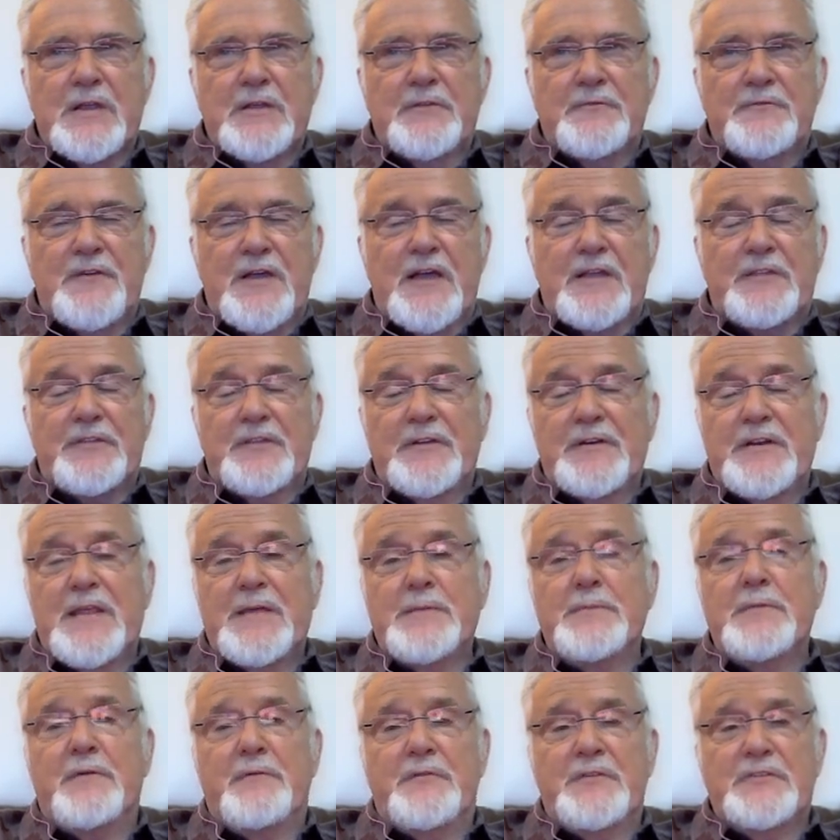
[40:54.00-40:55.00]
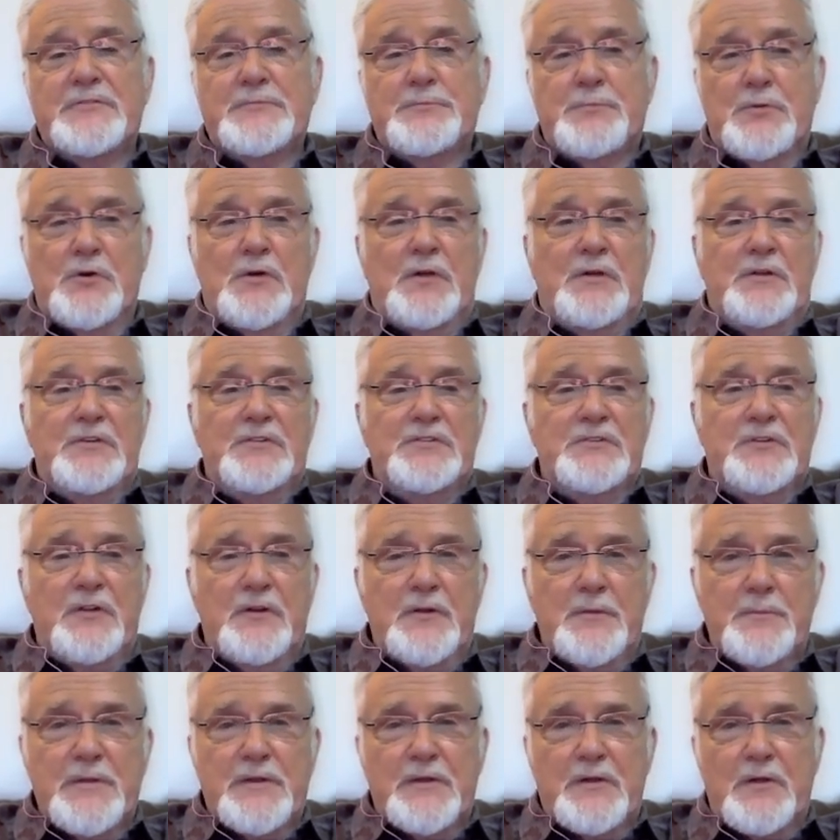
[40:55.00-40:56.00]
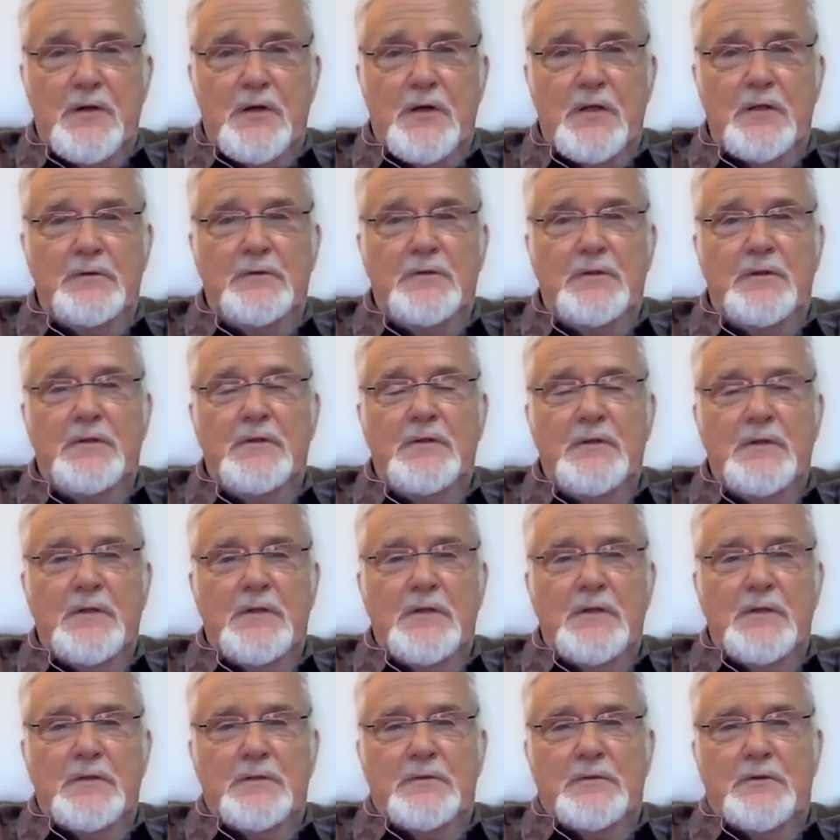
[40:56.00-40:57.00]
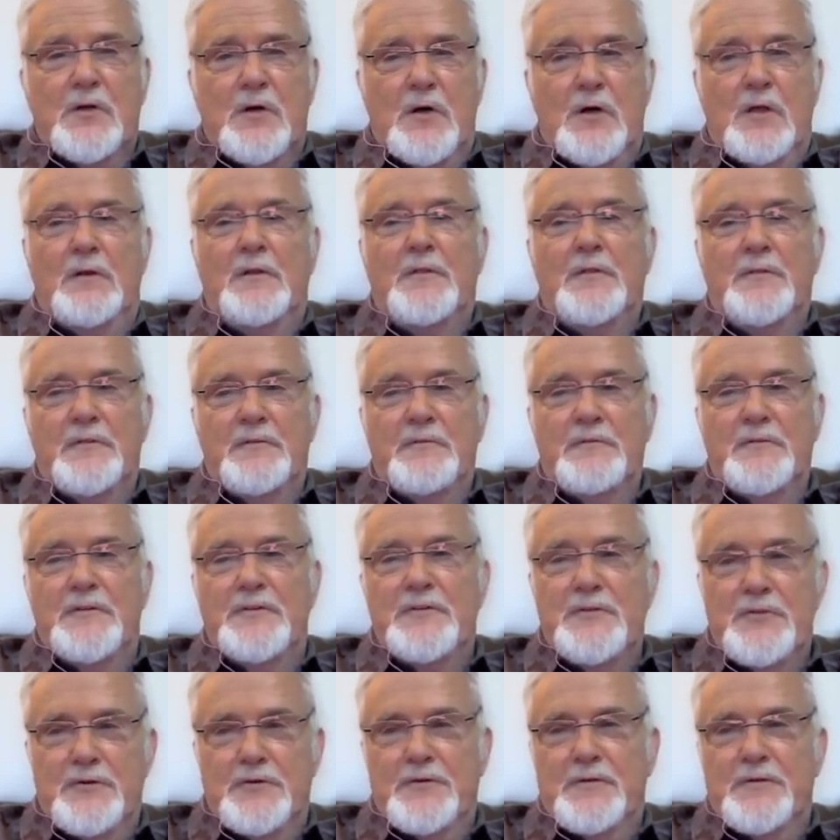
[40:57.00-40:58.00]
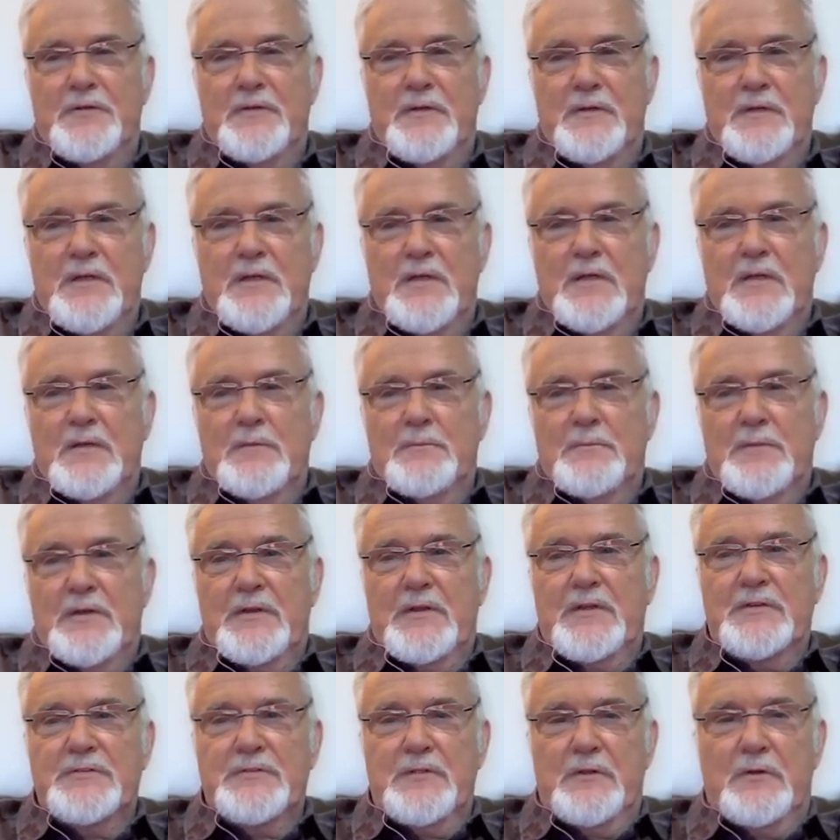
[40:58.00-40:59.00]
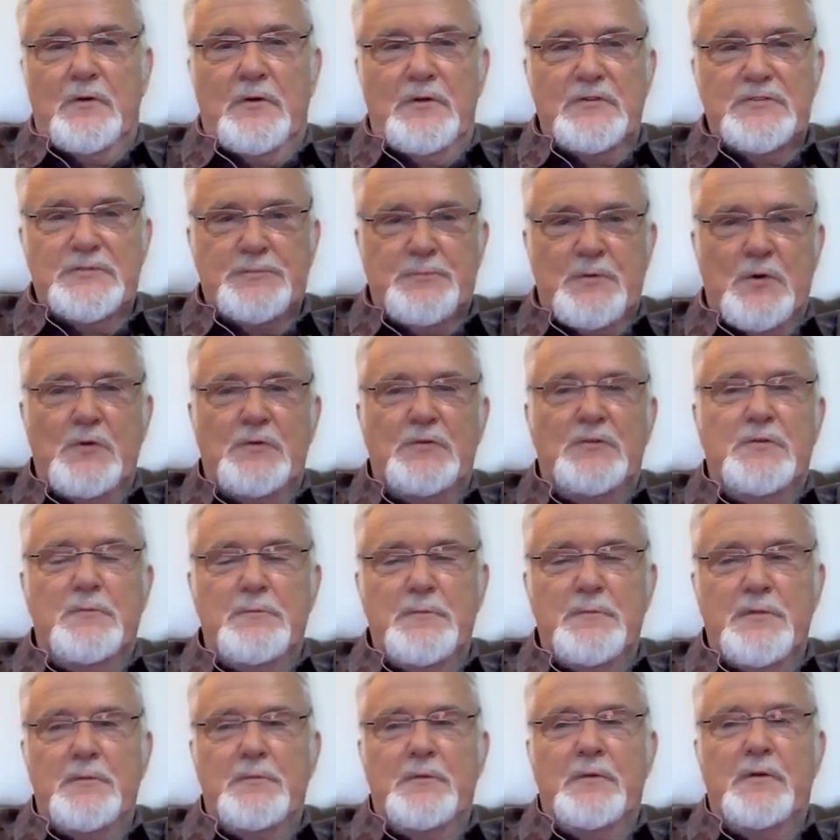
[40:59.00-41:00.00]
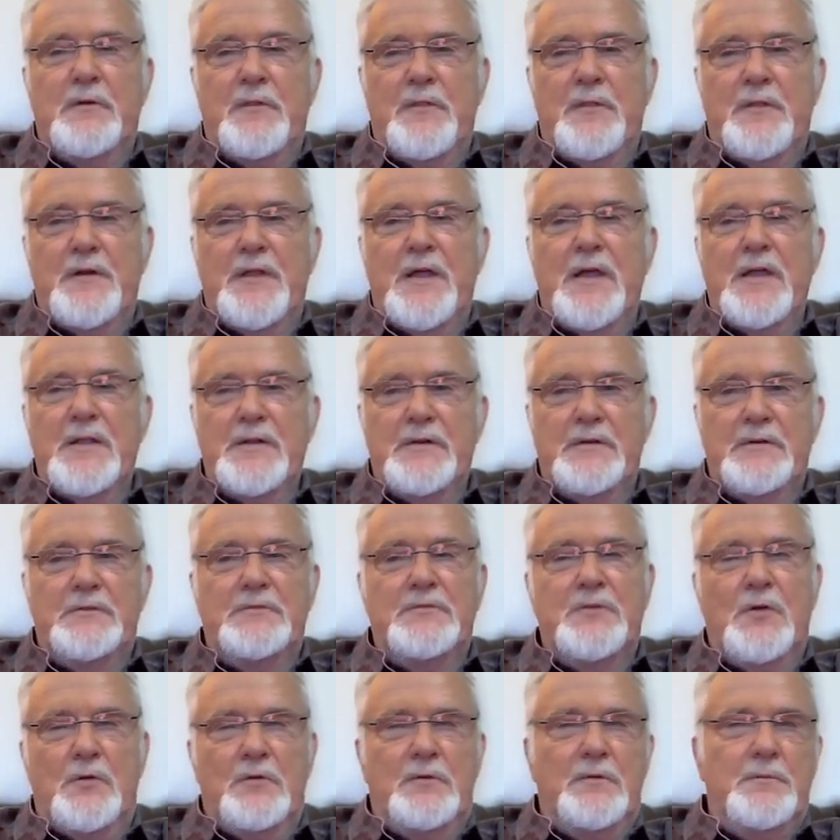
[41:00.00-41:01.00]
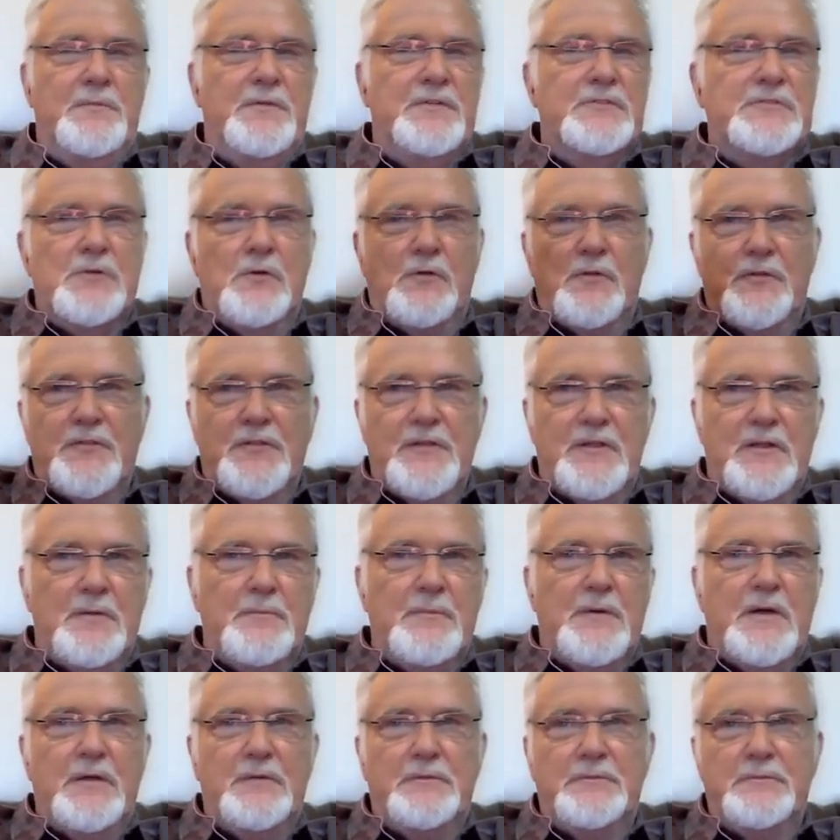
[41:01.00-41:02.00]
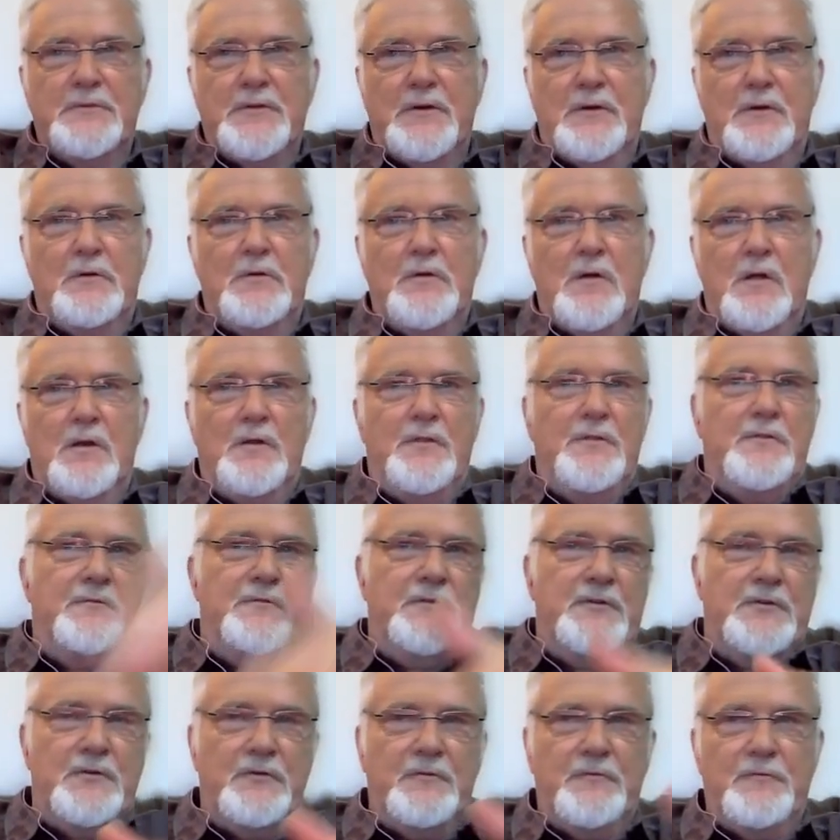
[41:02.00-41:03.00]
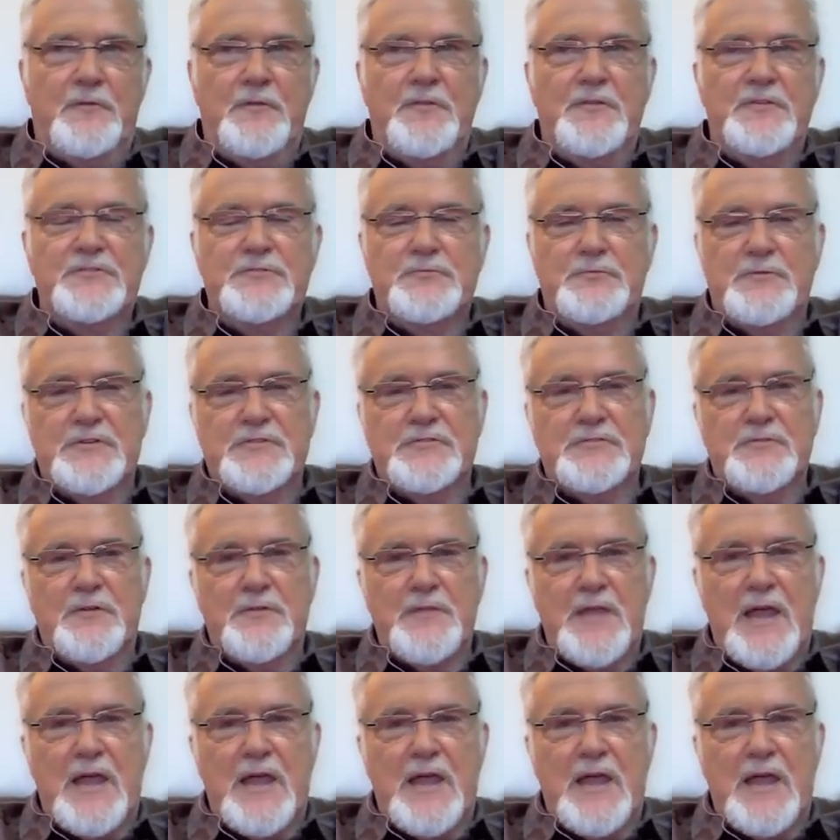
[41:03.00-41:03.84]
In fact, the name of his book is going to be called "Call It the Vineyard," because the Lord spoke to him in the middle of the night and told him this whole thing about, you know, call it the vineyard for this reason or